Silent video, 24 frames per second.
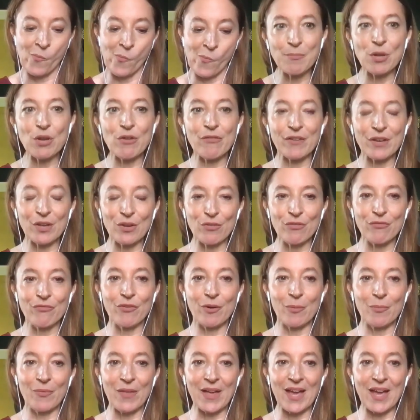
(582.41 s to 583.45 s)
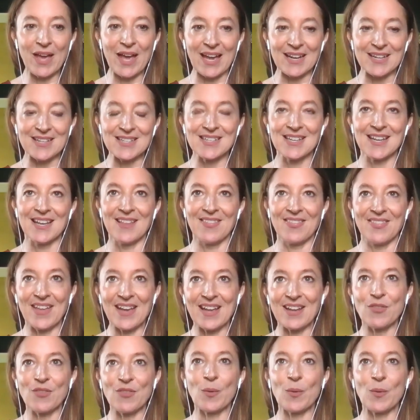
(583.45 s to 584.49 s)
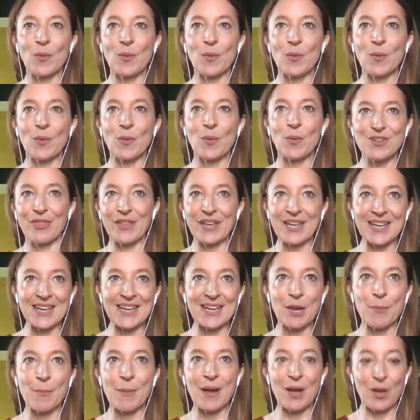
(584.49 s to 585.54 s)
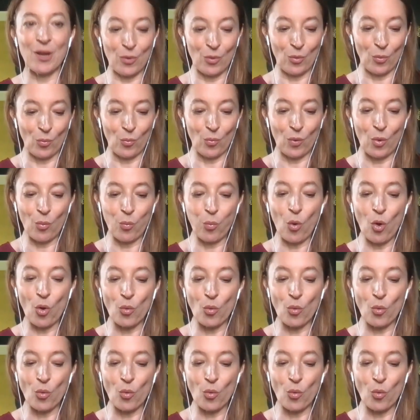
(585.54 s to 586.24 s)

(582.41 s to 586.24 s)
And then moving on from that, that's when you start thinking about,